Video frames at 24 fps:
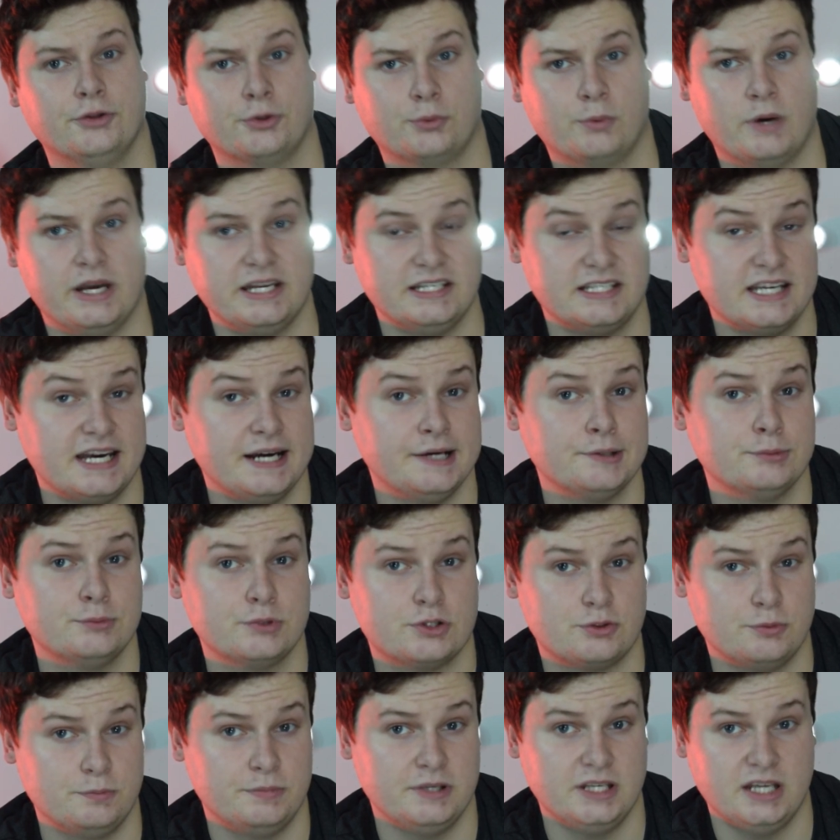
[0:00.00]
way down,
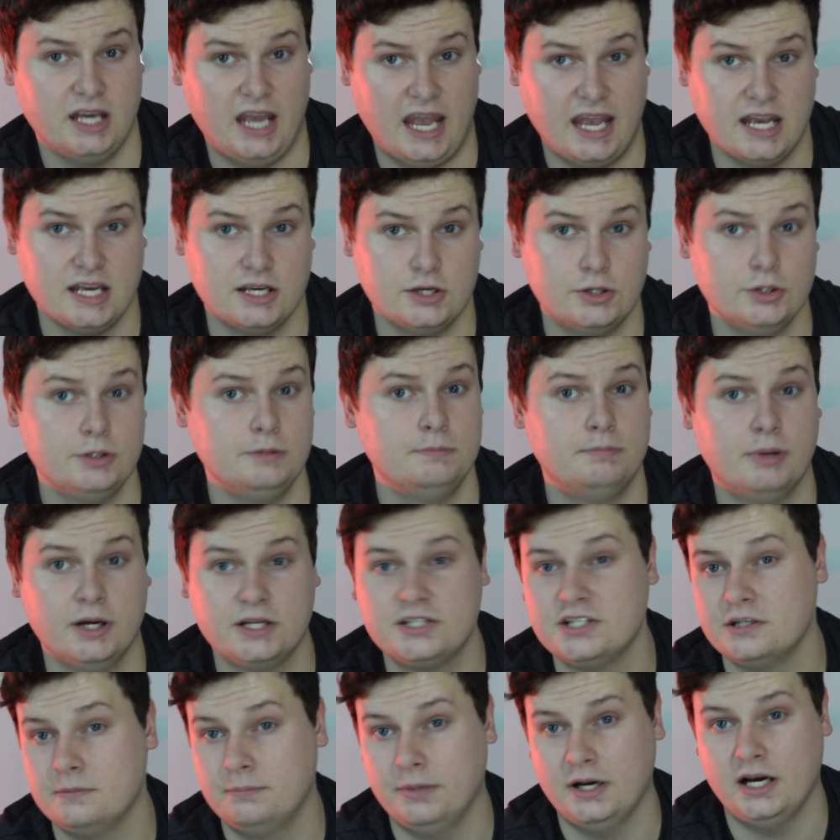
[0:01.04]
which would be a good
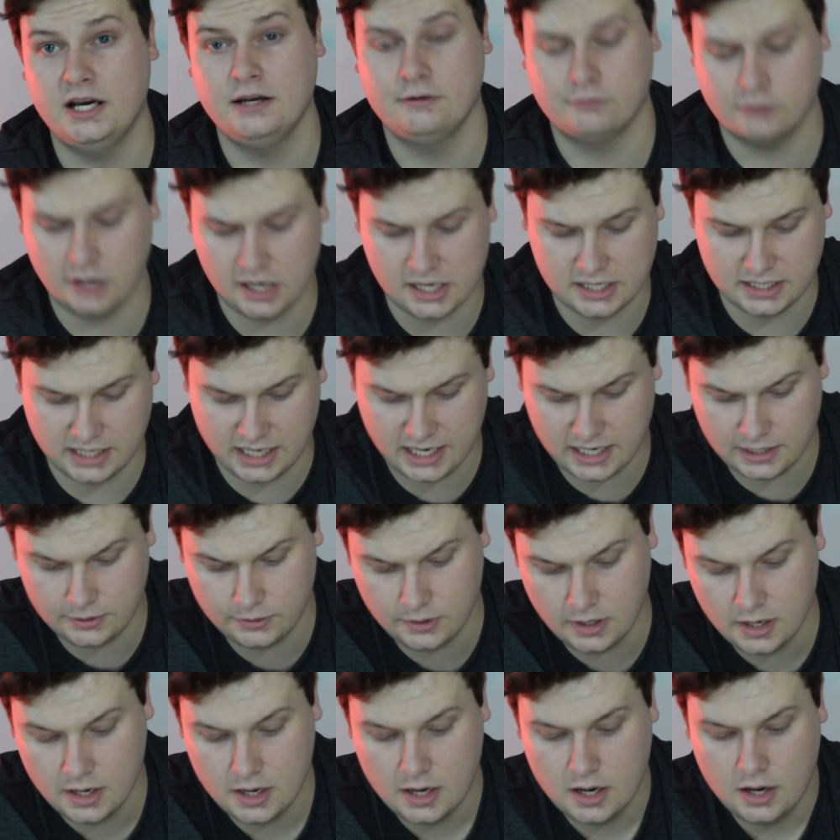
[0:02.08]
budget buy right
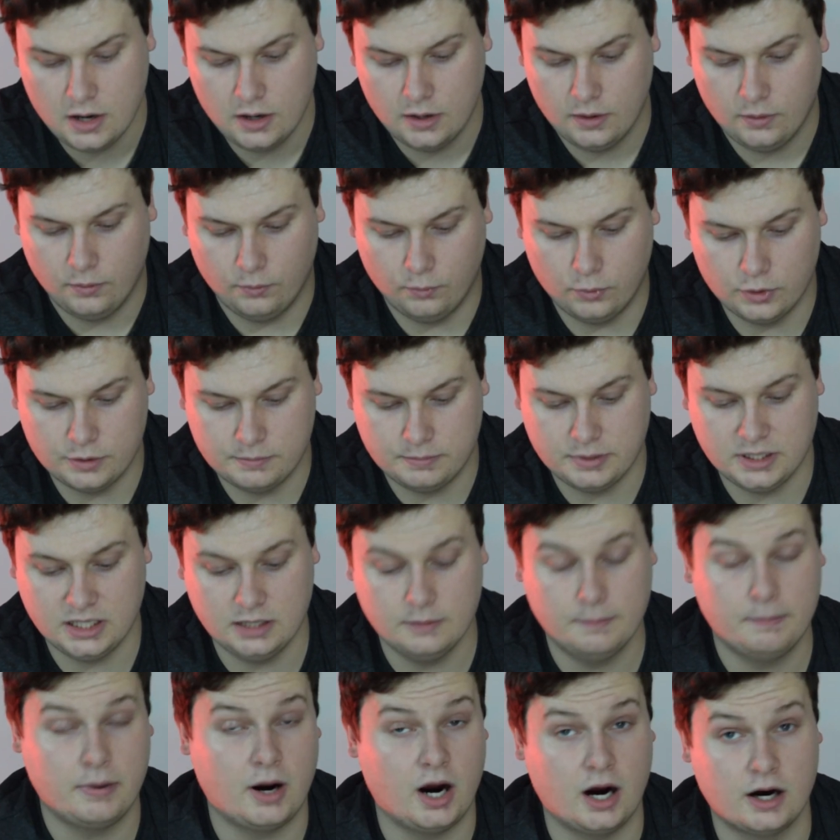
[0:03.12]
now, would
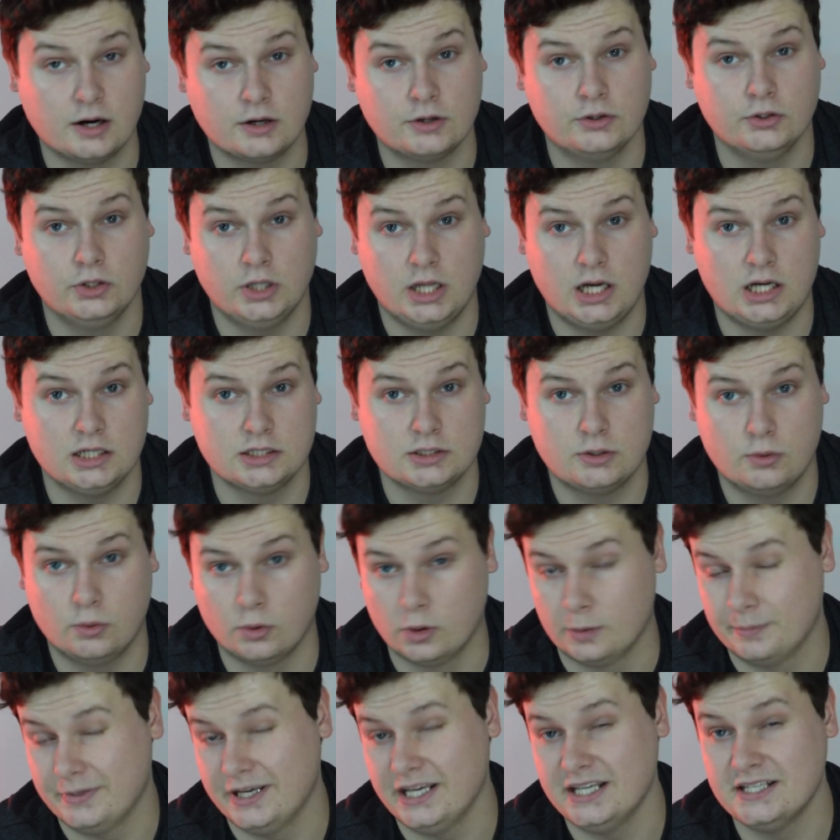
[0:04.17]
be Park Lawn
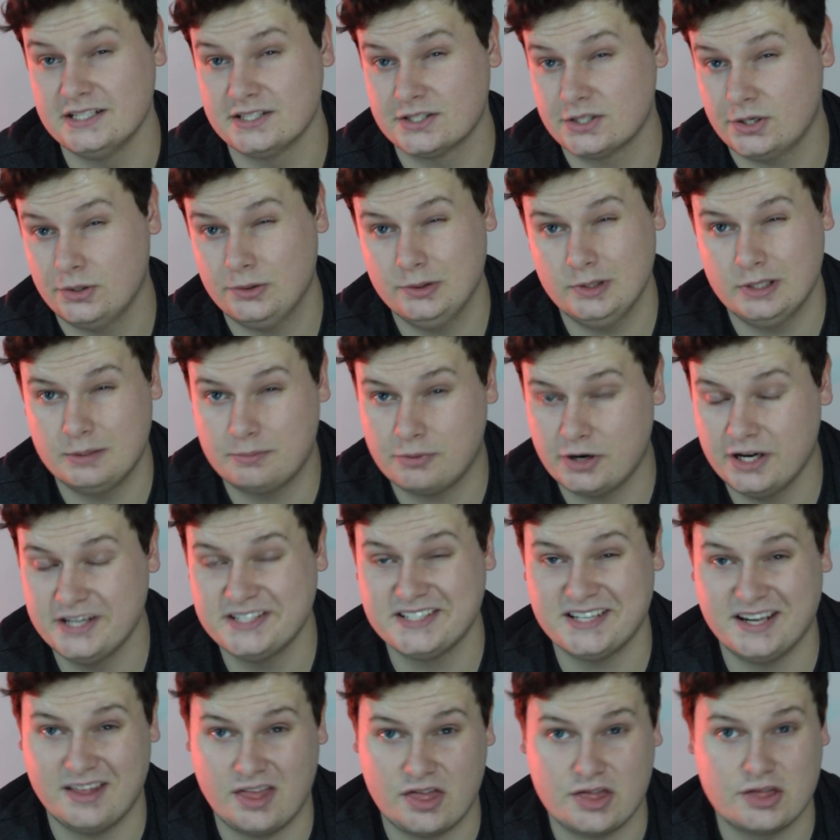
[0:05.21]
Corp. It is currently priced
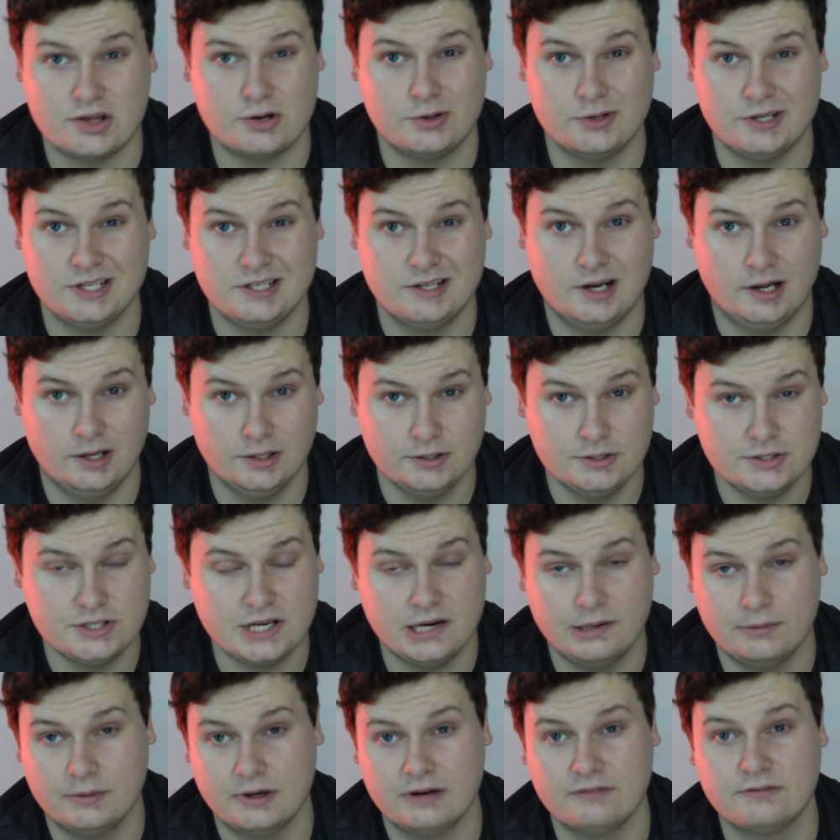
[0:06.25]
at $30.
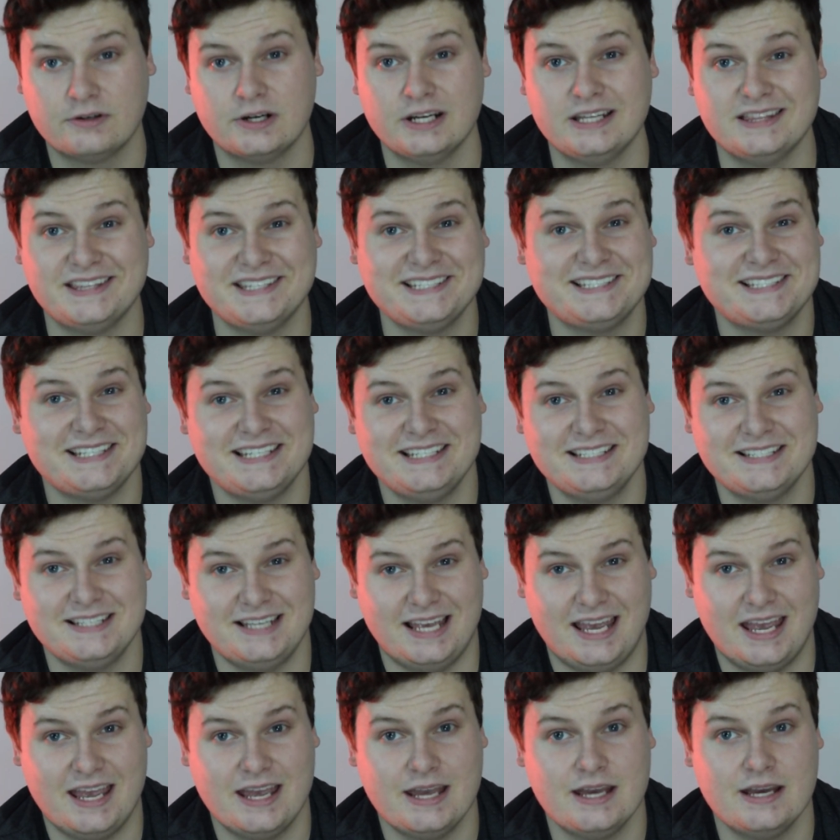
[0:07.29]
However, this is
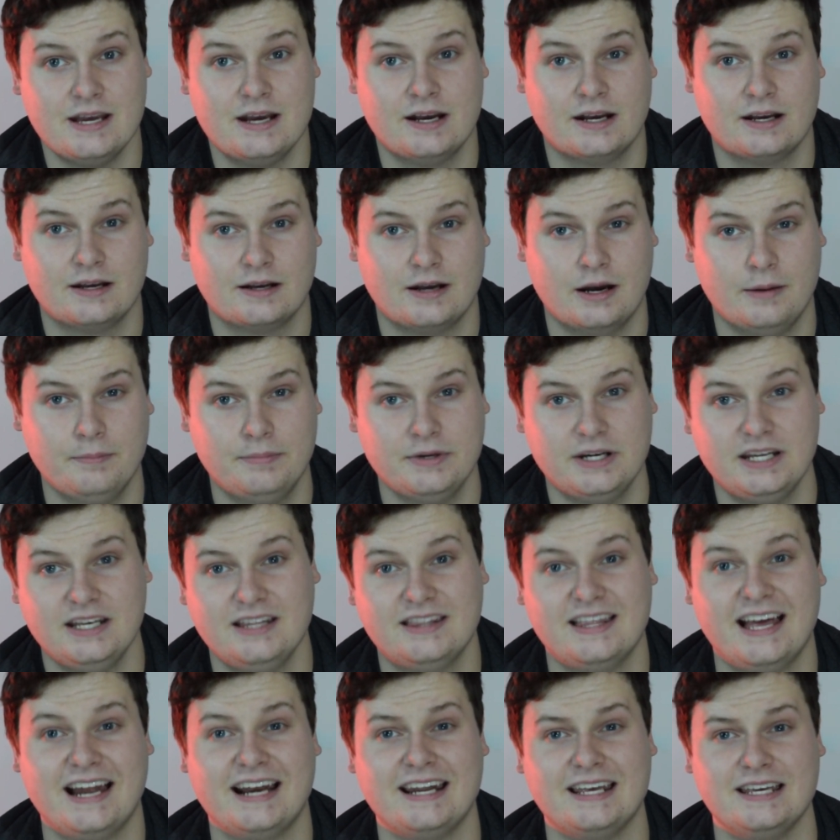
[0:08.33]
a company
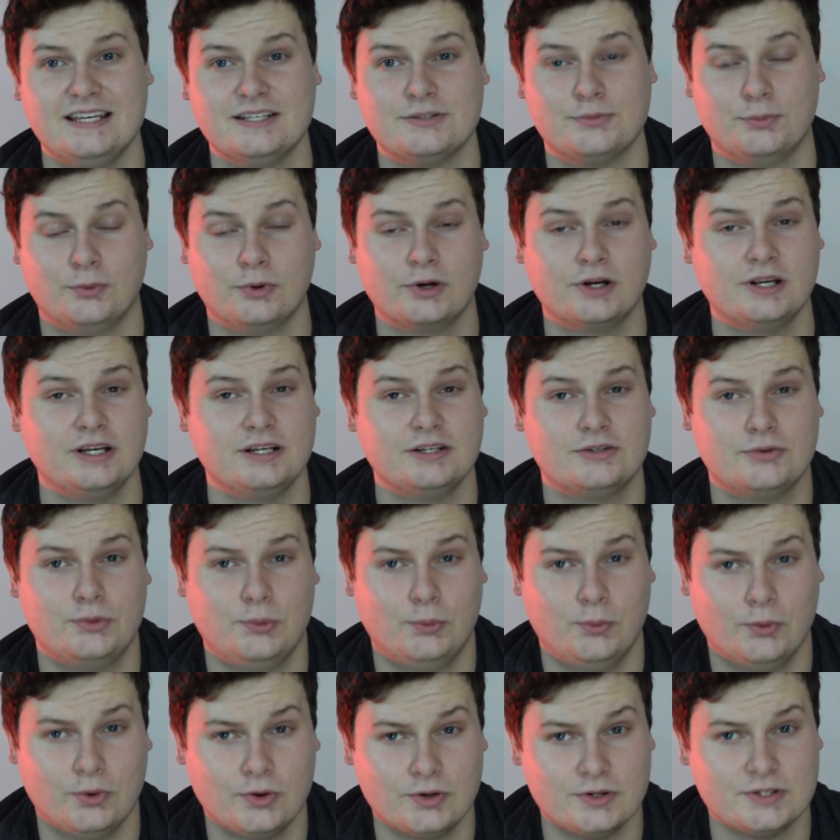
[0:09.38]
that is working
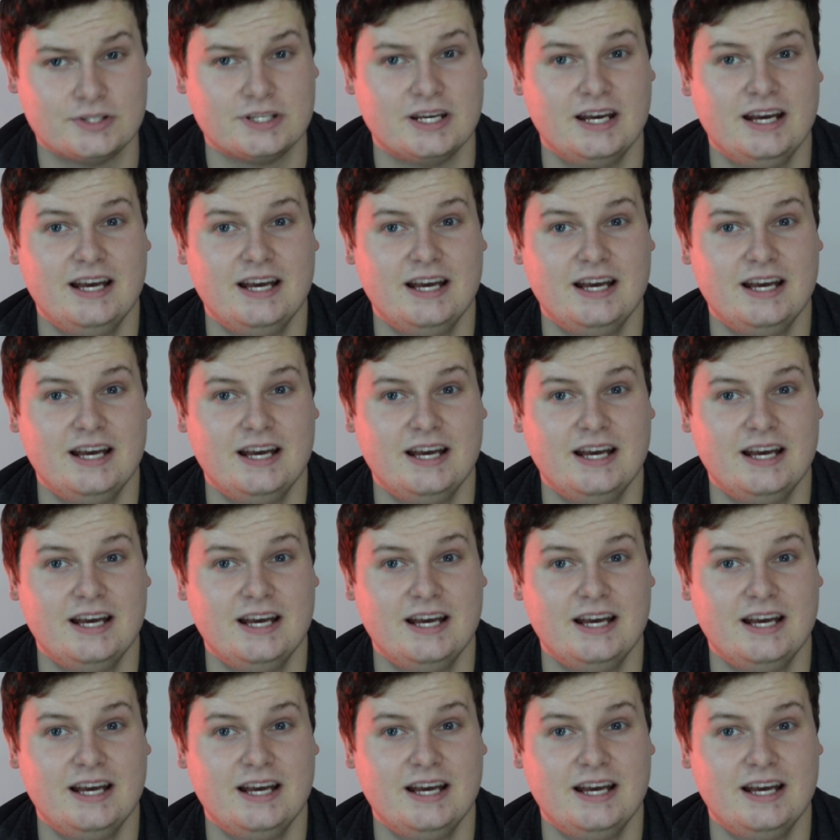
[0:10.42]
towards